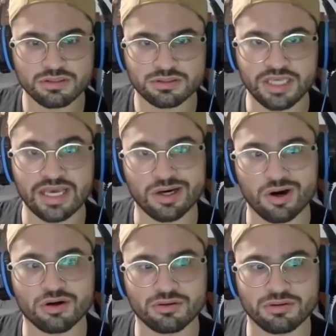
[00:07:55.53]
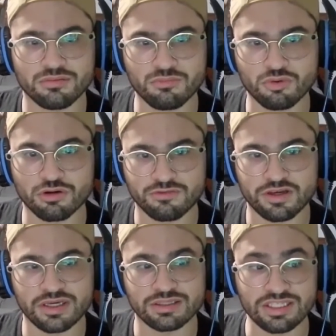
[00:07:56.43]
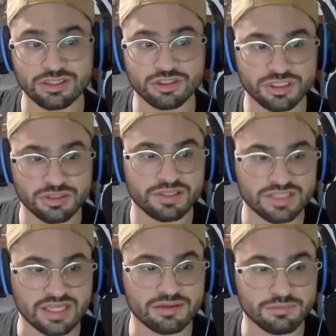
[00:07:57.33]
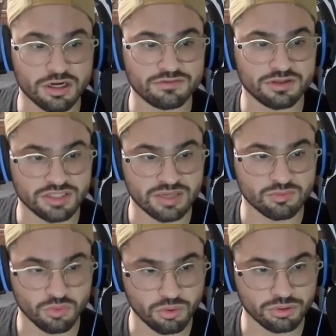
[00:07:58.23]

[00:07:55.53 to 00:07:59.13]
take on more of a leadership Italian mafia type role,